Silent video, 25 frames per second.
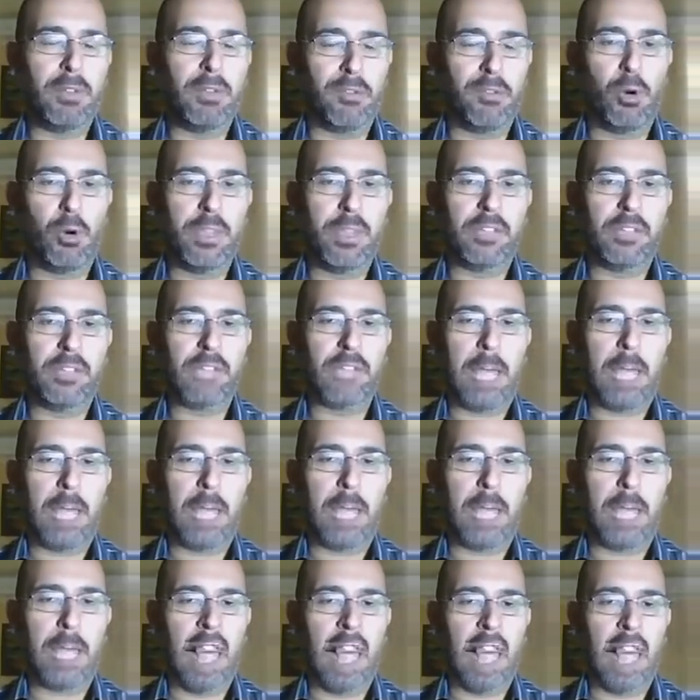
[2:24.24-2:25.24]
before this
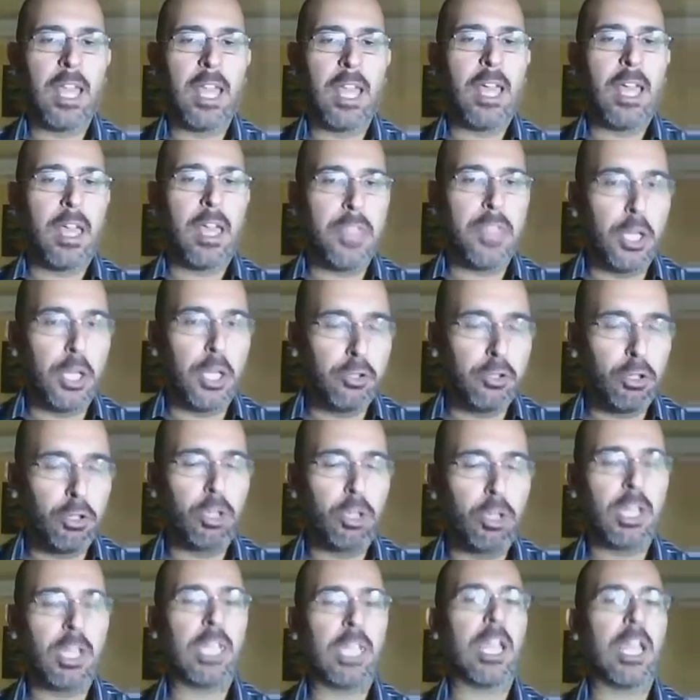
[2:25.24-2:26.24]
happened that
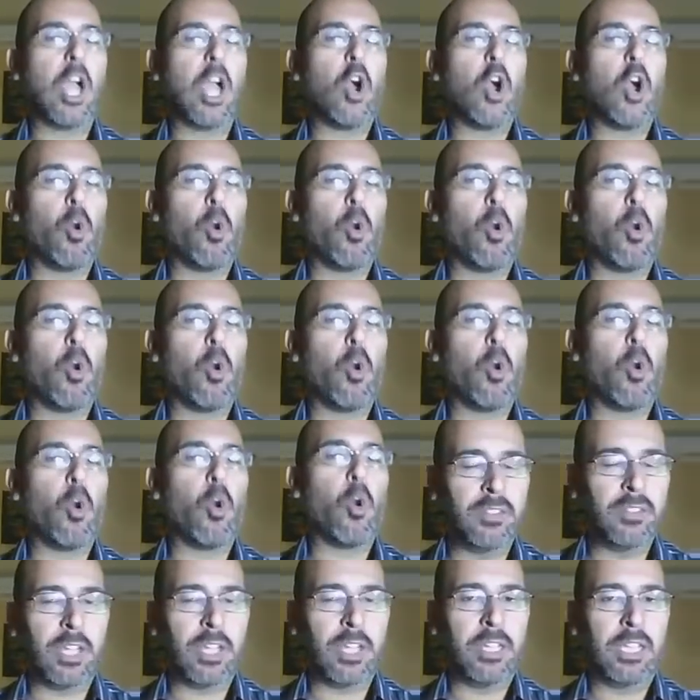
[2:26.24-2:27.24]
Turkey was
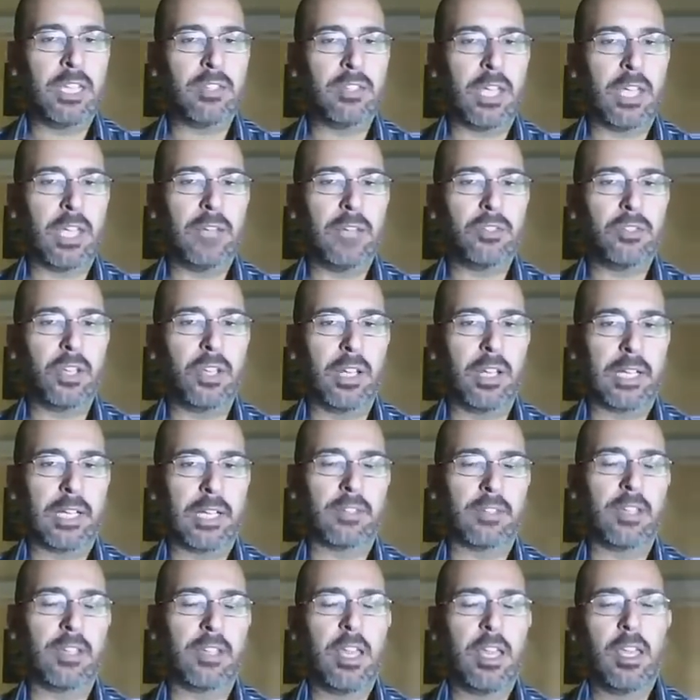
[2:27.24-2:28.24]
intending to
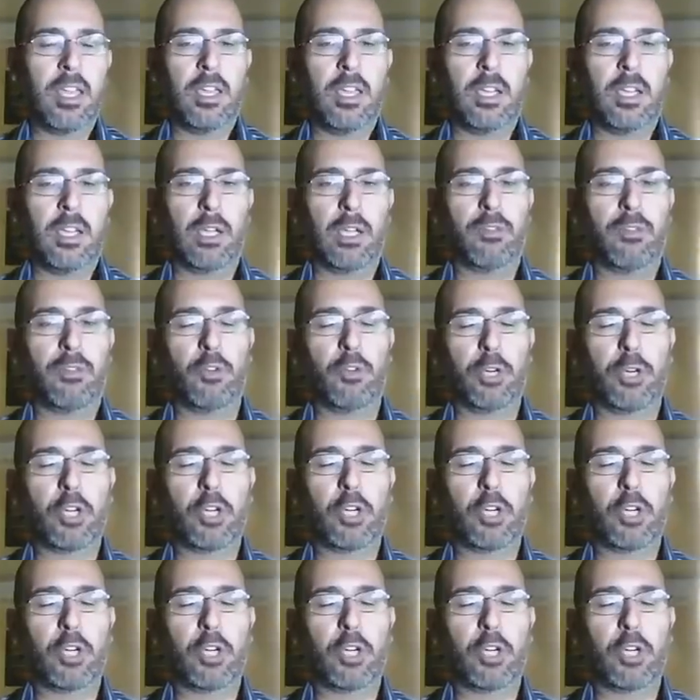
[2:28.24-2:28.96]
escalate. If you